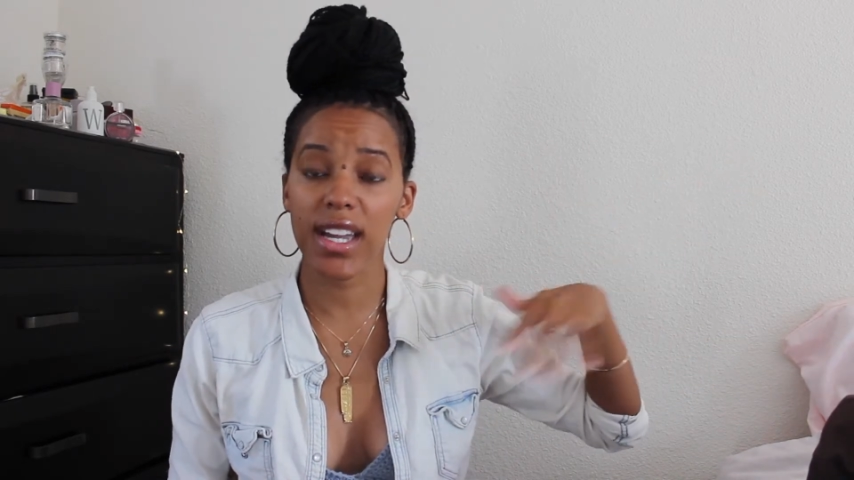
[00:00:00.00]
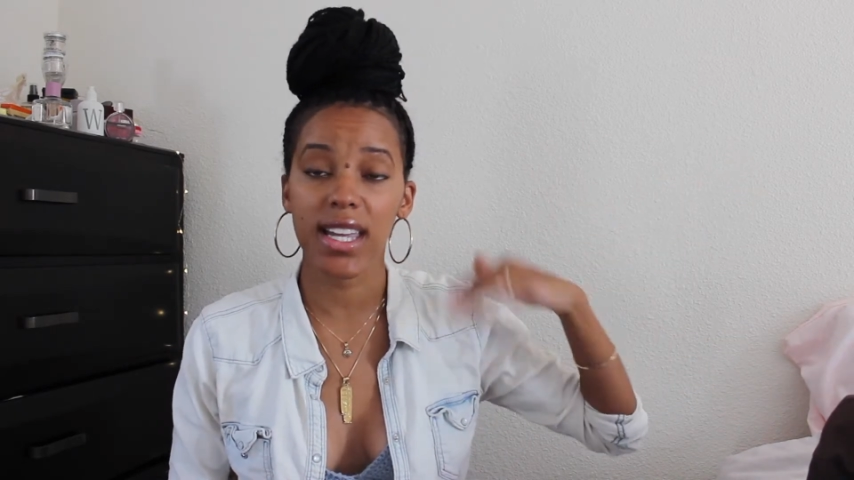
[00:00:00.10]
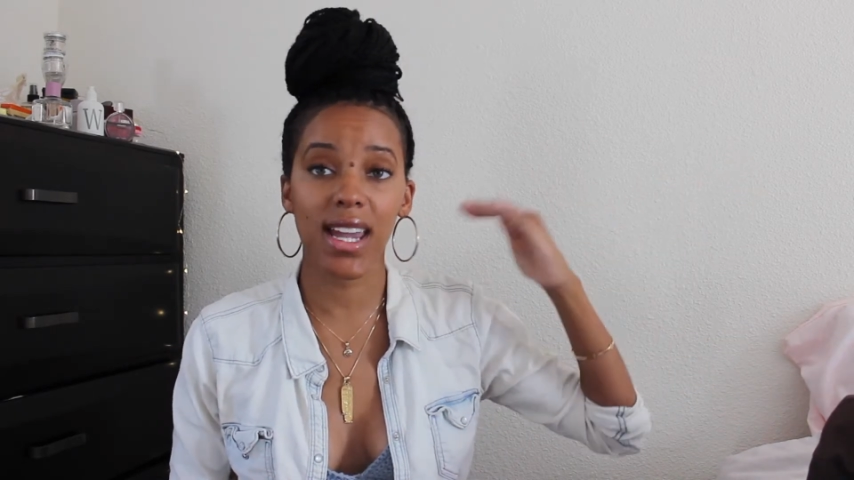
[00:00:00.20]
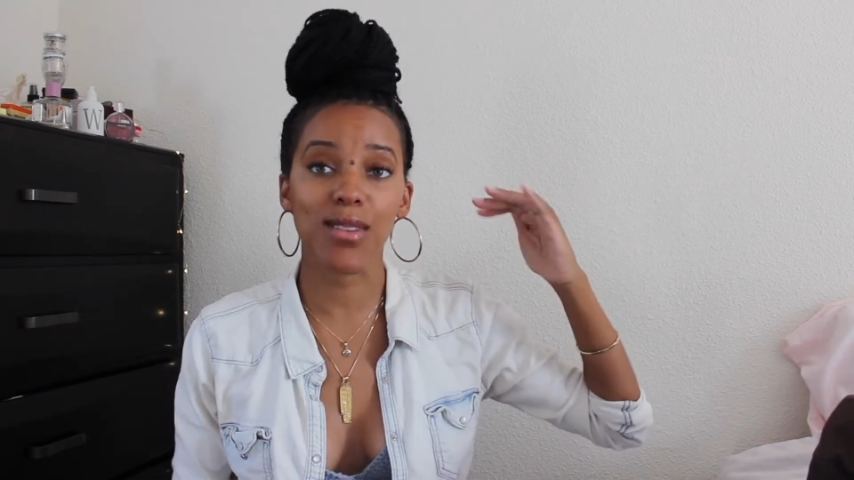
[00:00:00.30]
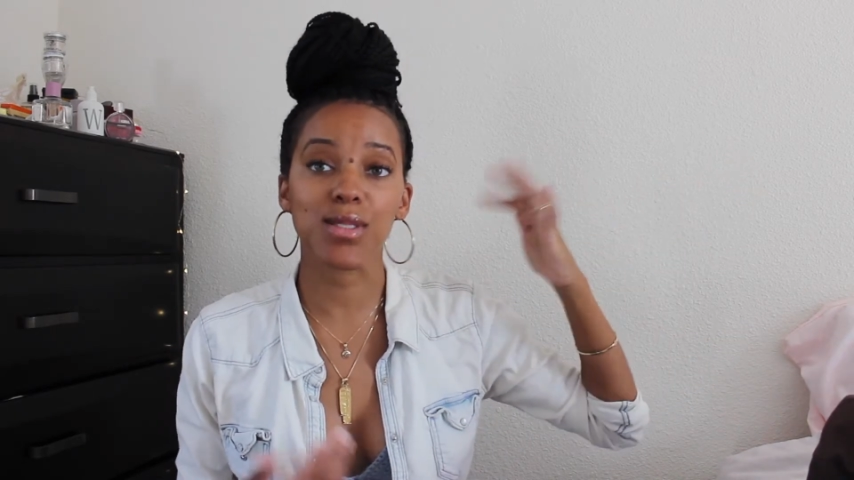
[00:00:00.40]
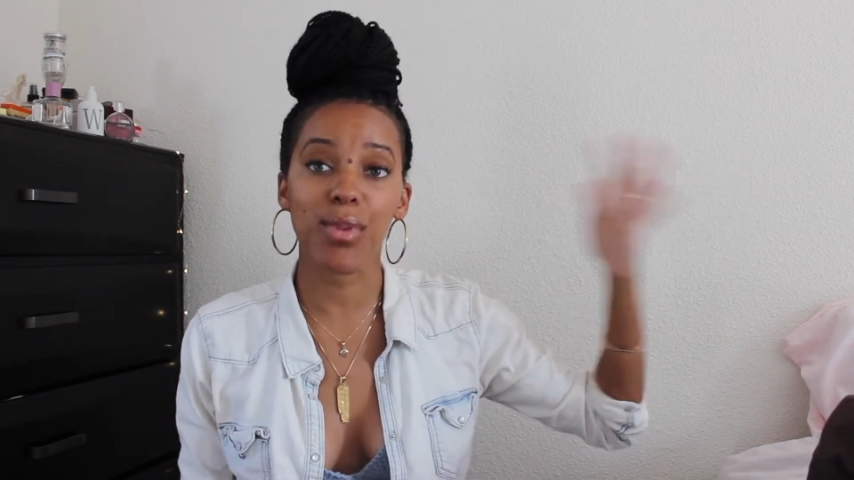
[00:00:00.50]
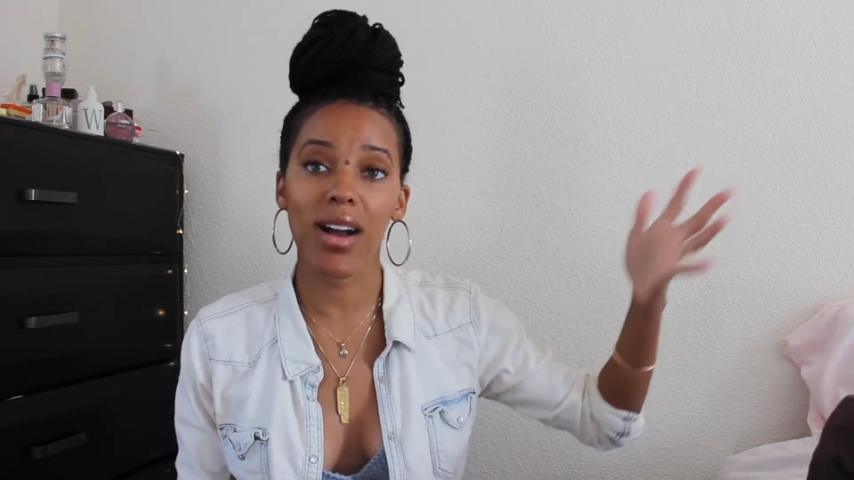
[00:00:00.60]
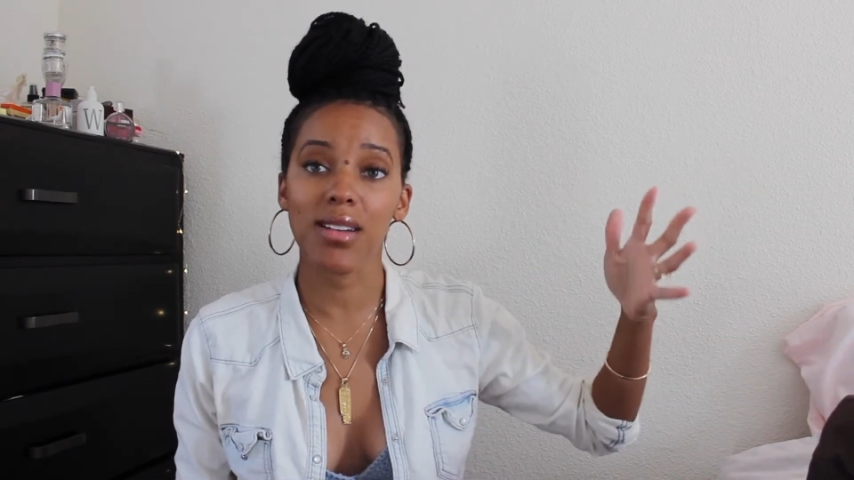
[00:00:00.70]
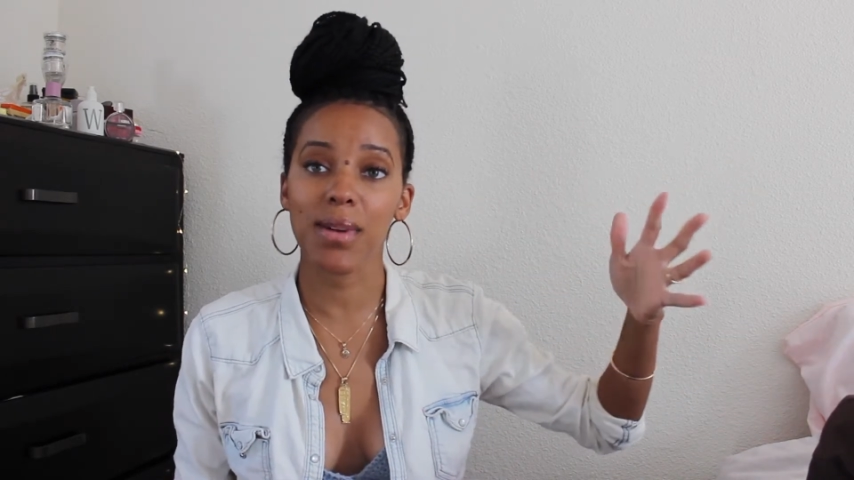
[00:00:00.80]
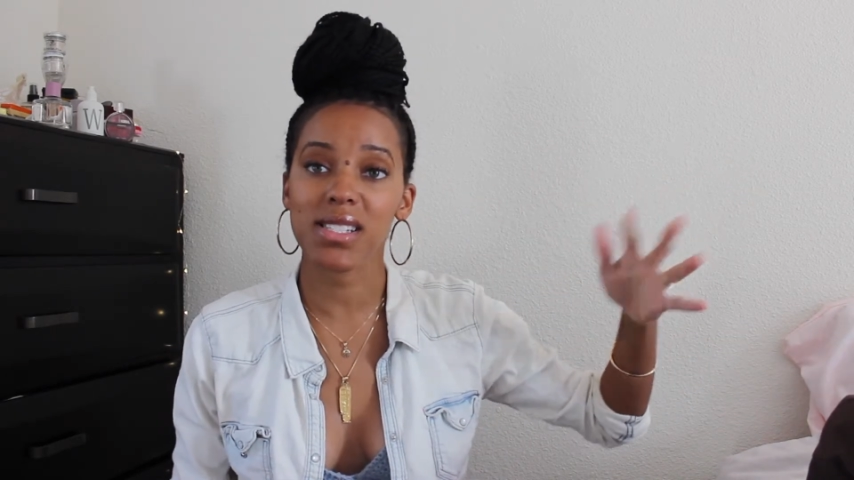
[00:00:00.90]
and I was
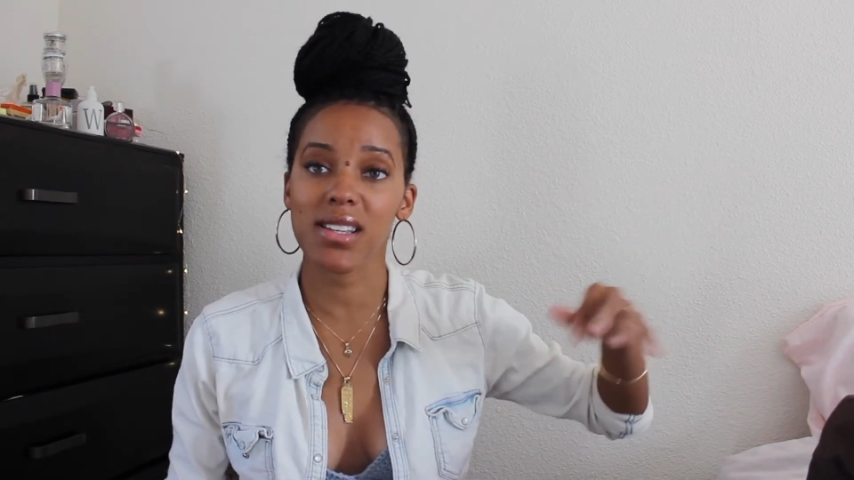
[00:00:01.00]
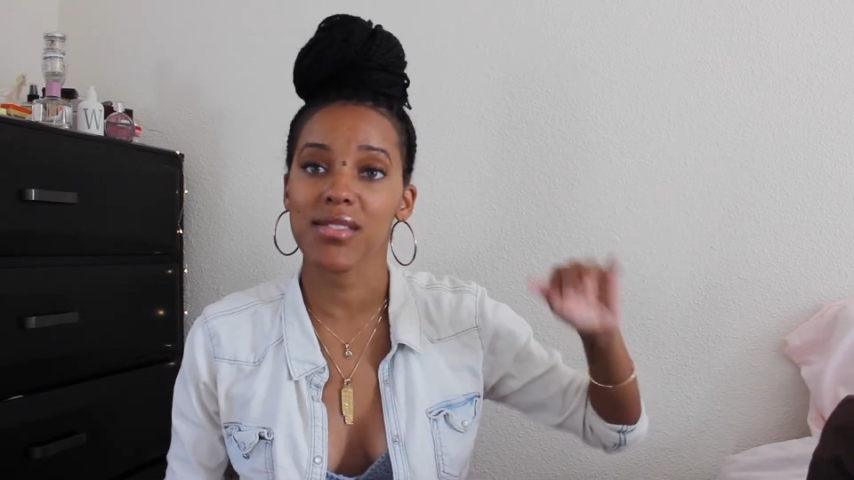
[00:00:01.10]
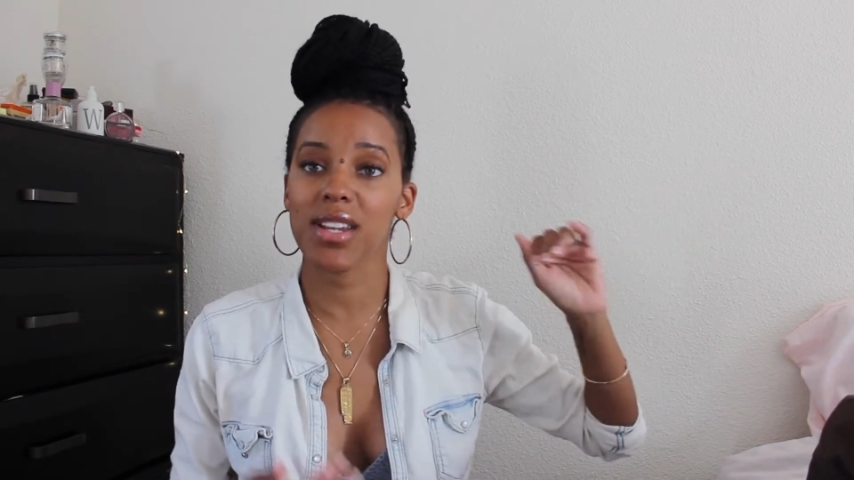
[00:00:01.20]
proud of myself,